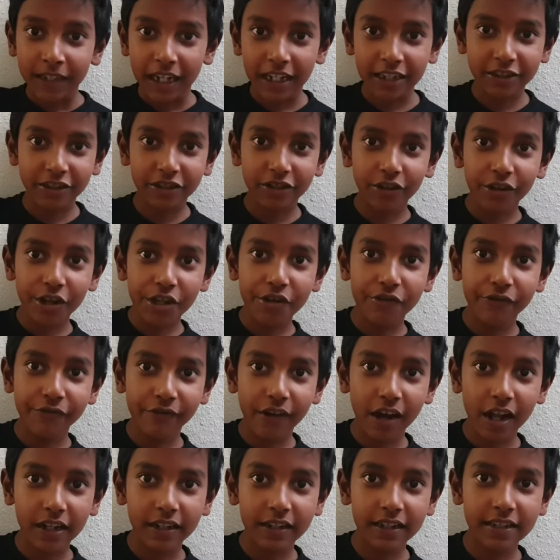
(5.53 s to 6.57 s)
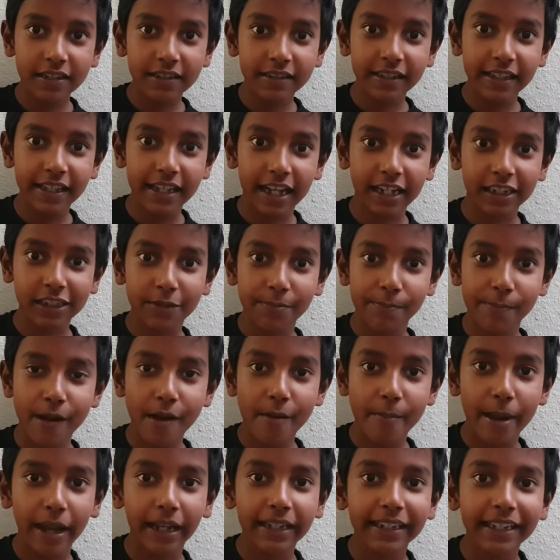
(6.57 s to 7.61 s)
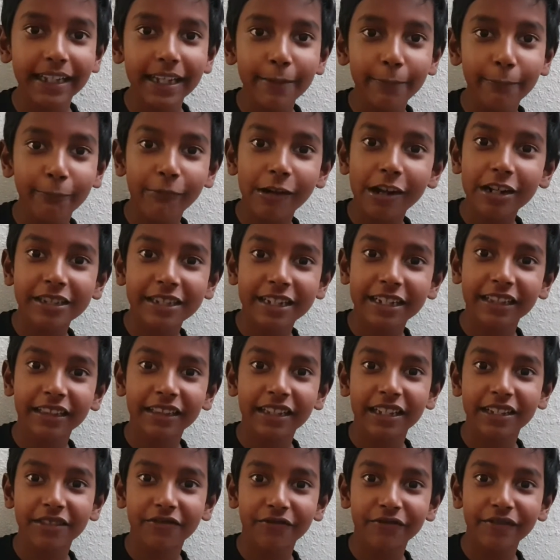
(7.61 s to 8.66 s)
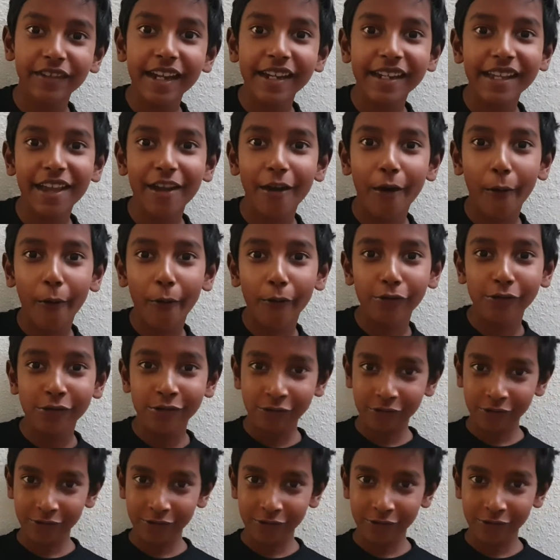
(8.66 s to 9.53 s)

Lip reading: I'll show you what is the experiment. Keep watching this video.